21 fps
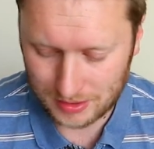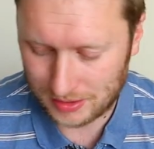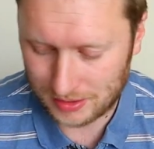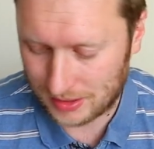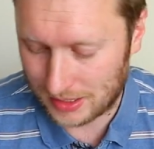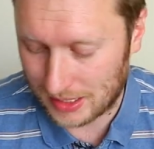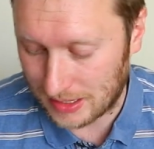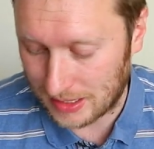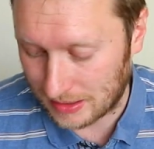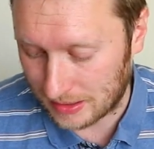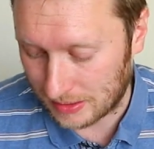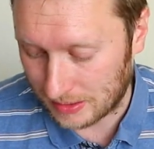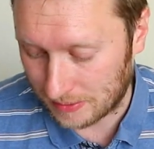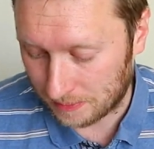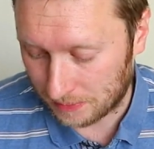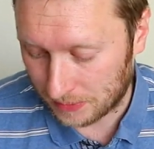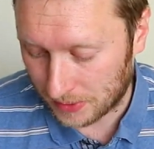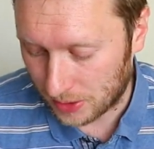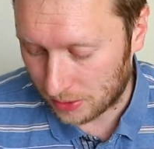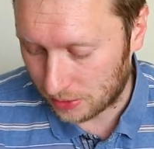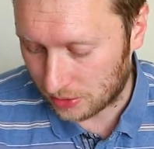season.
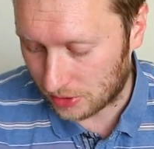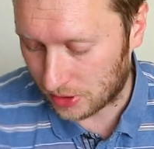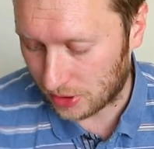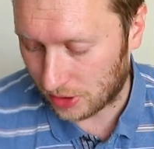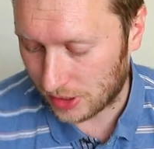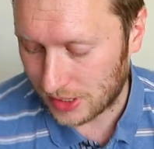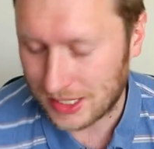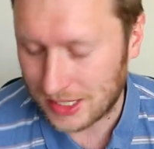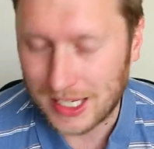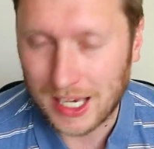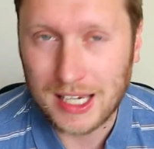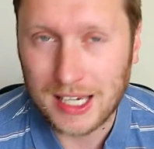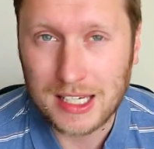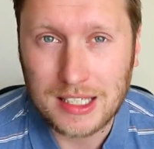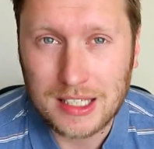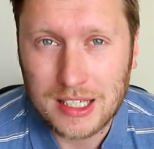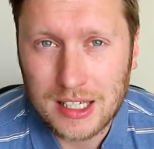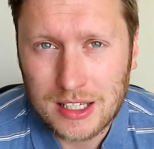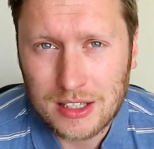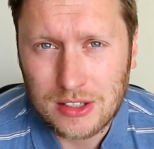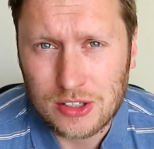So the
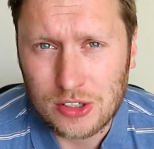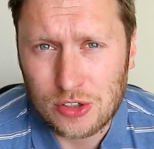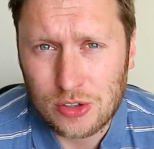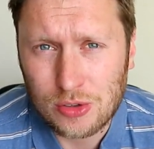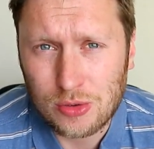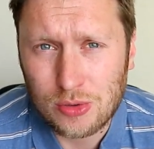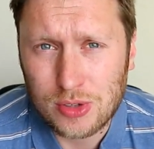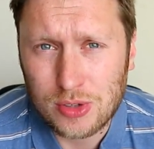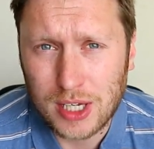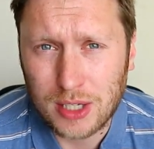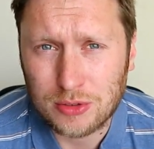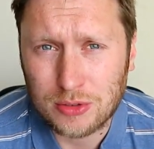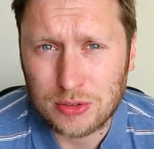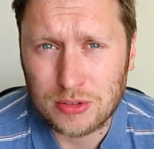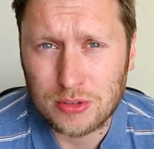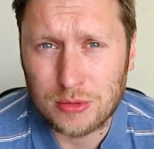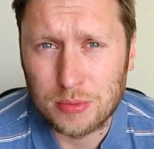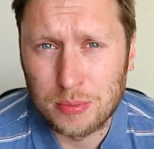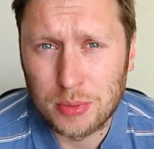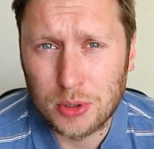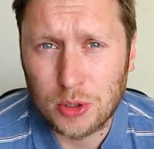98 to
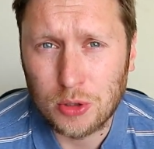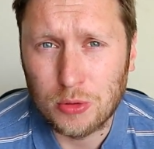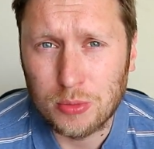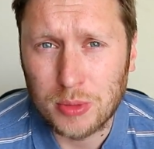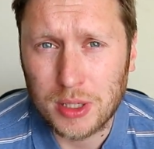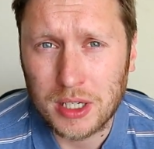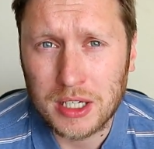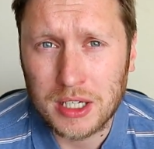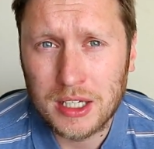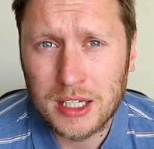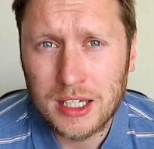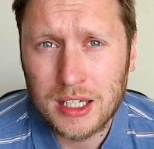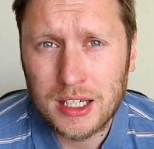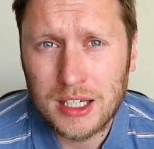2000 Puma